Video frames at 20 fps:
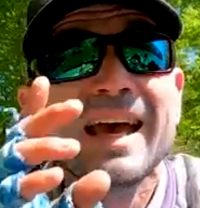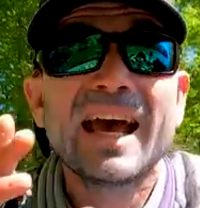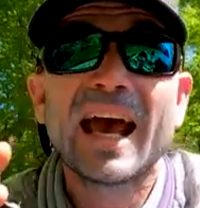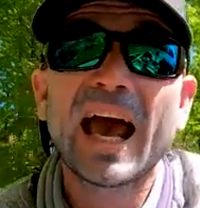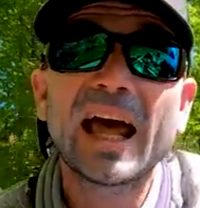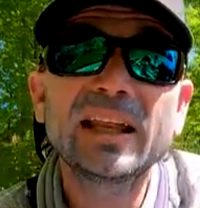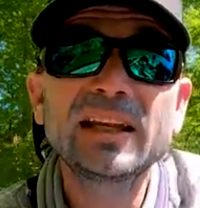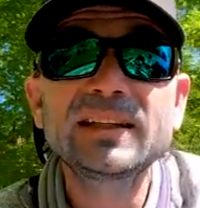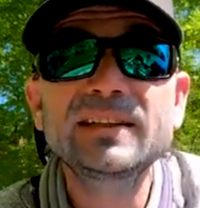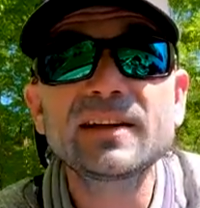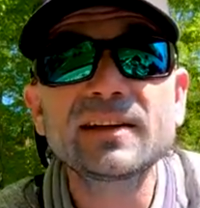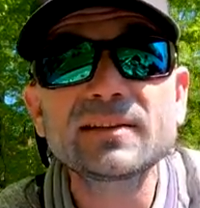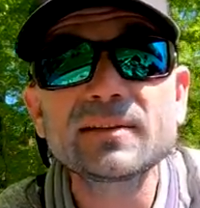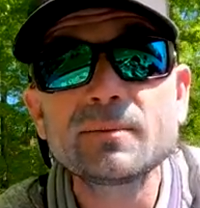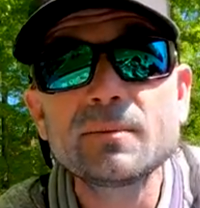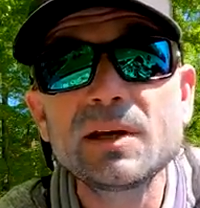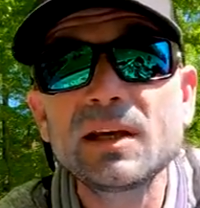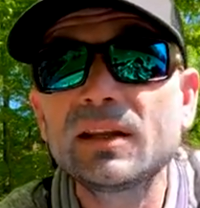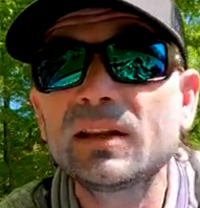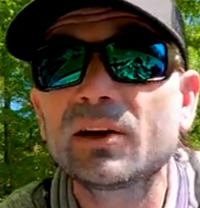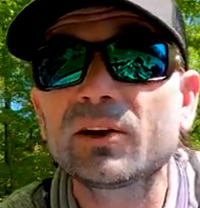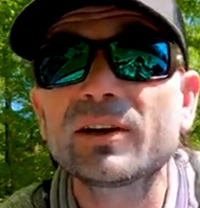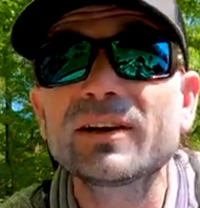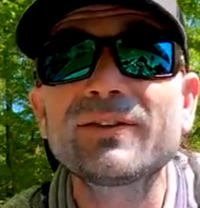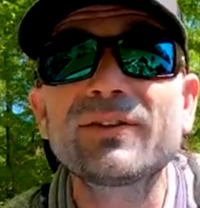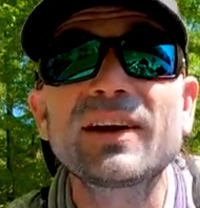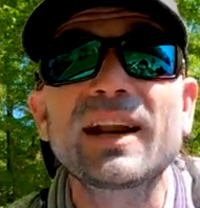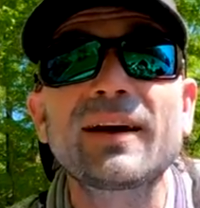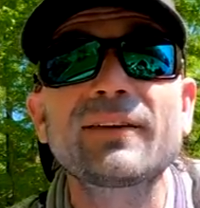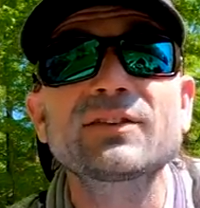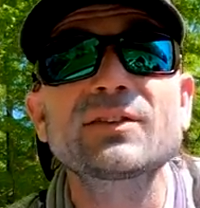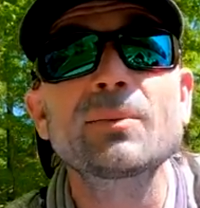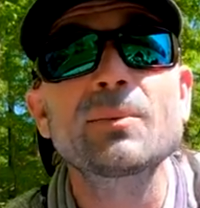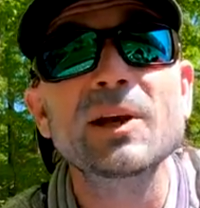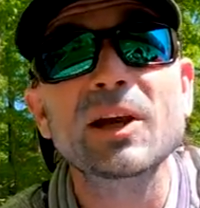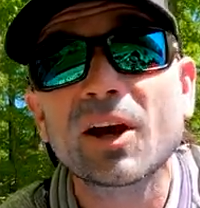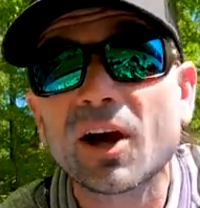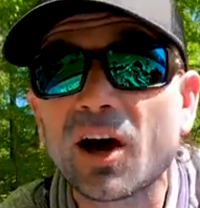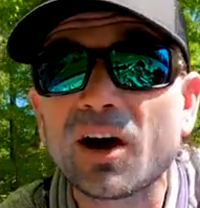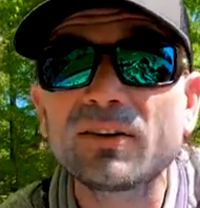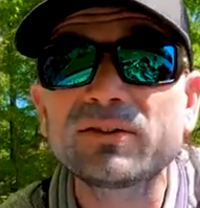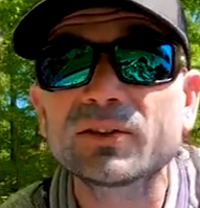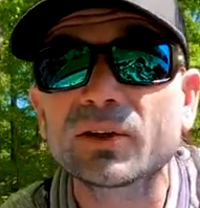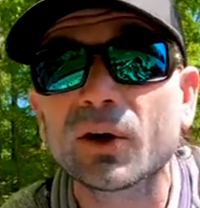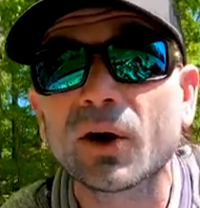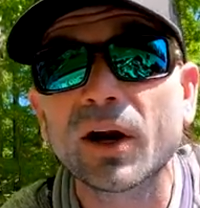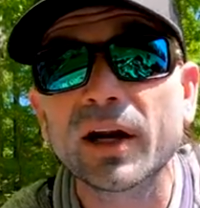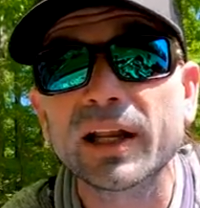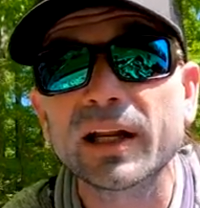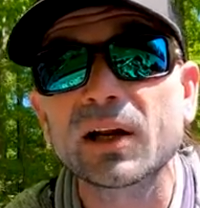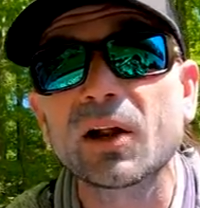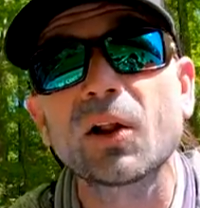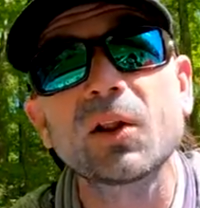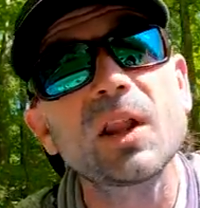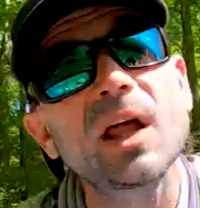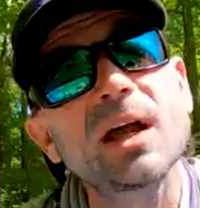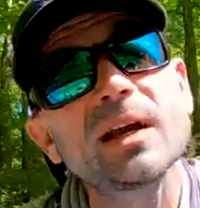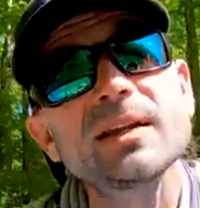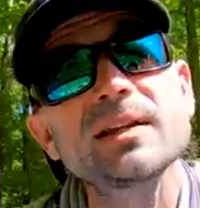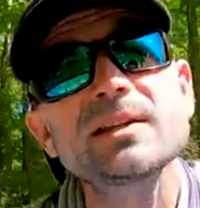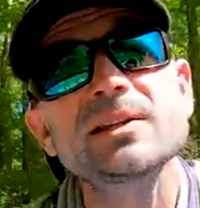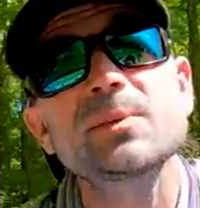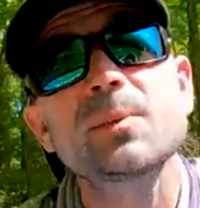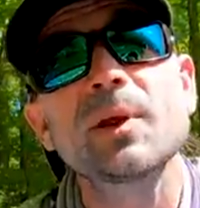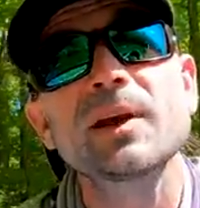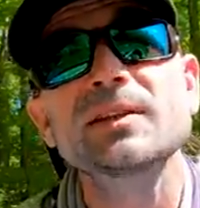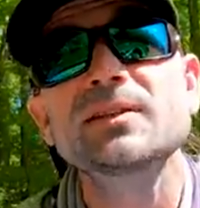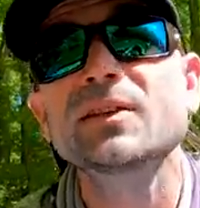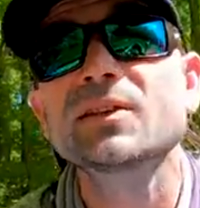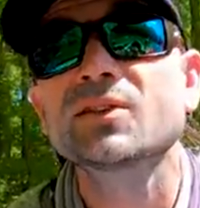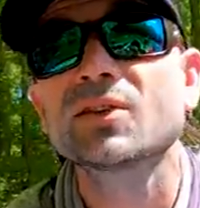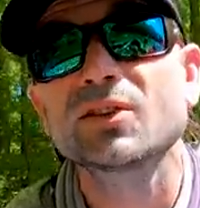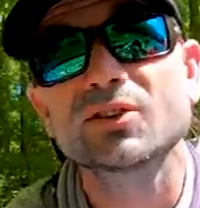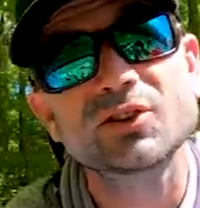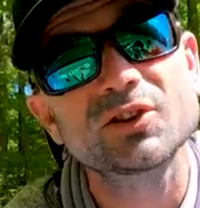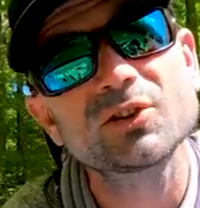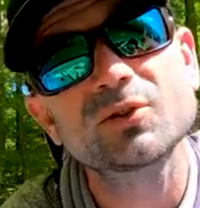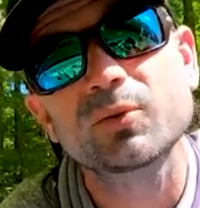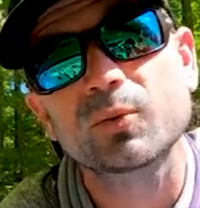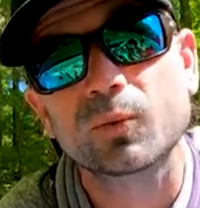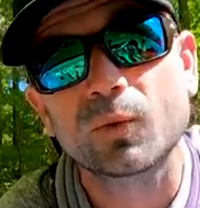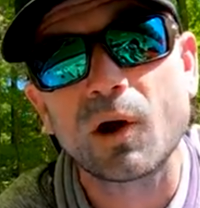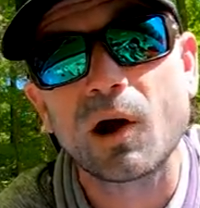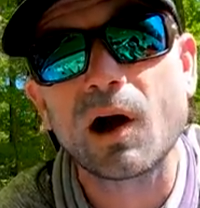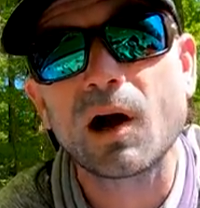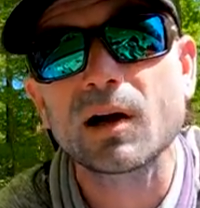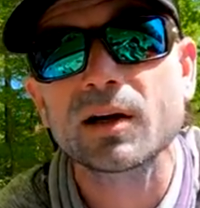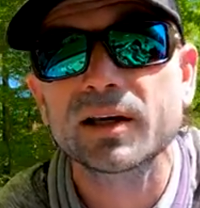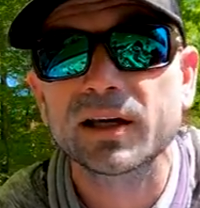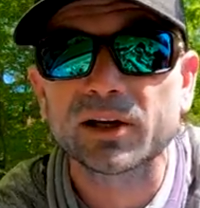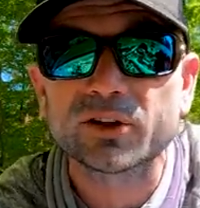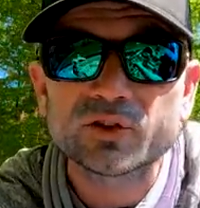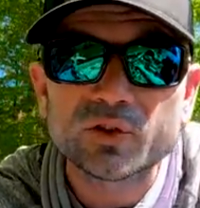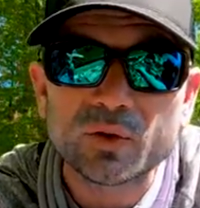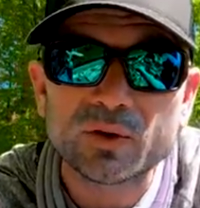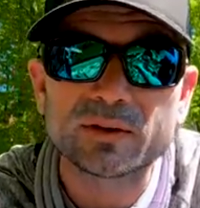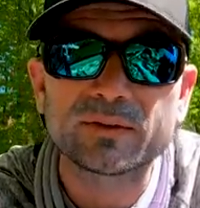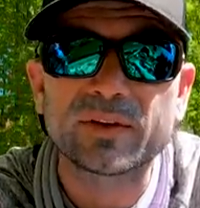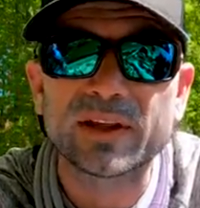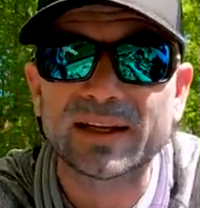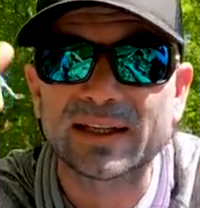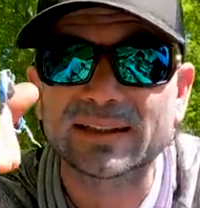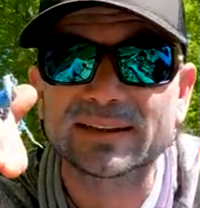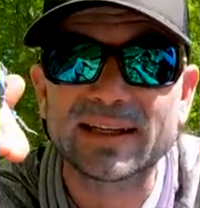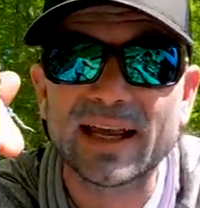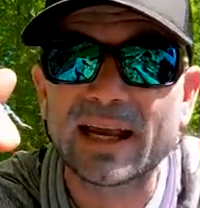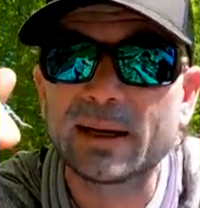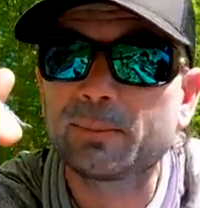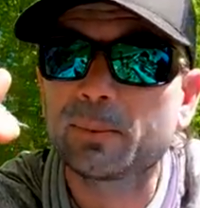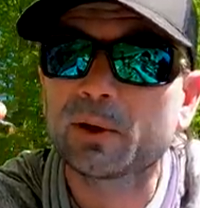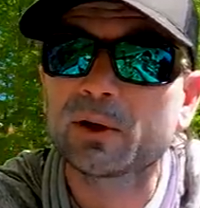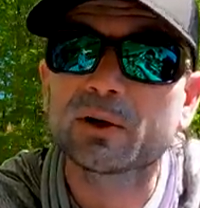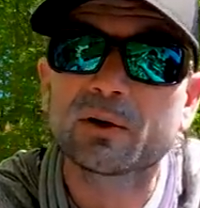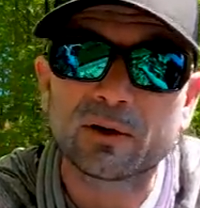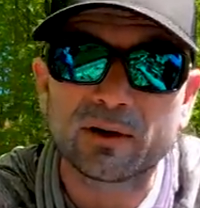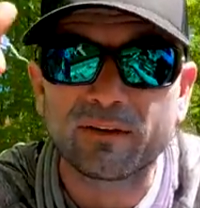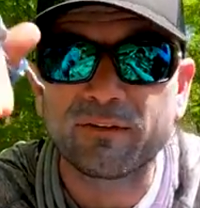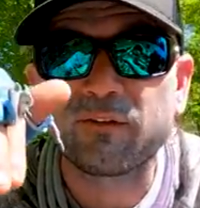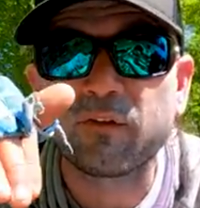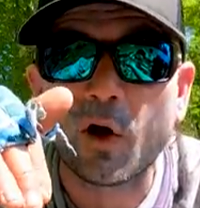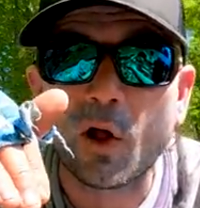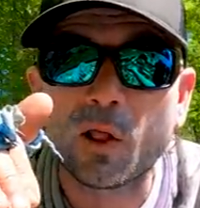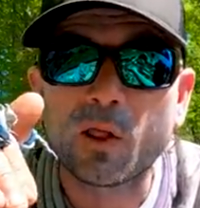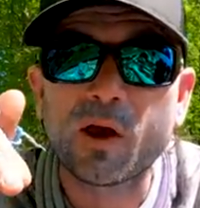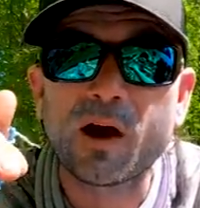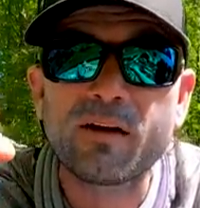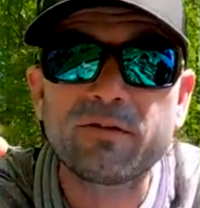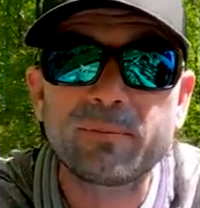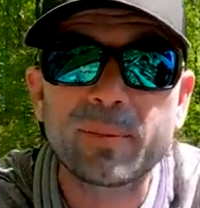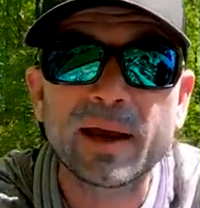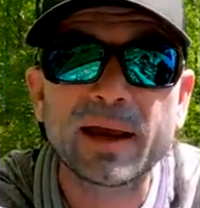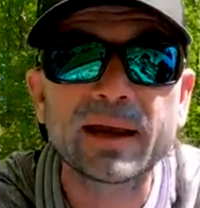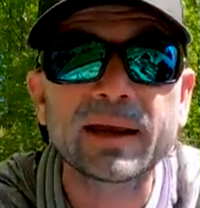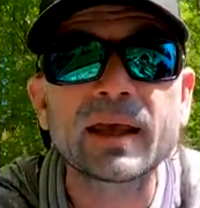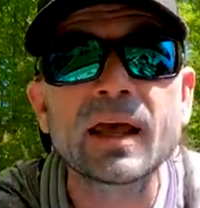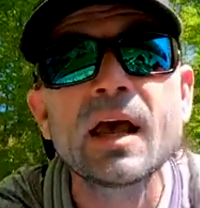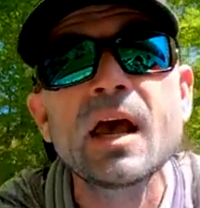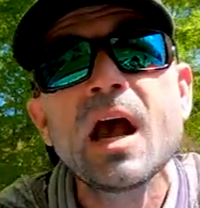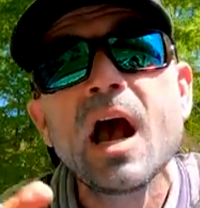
And it doesn't mean there even has to be cover on it. A lot of these places, there's just rock and sort of like a tapered or a fall-off bank.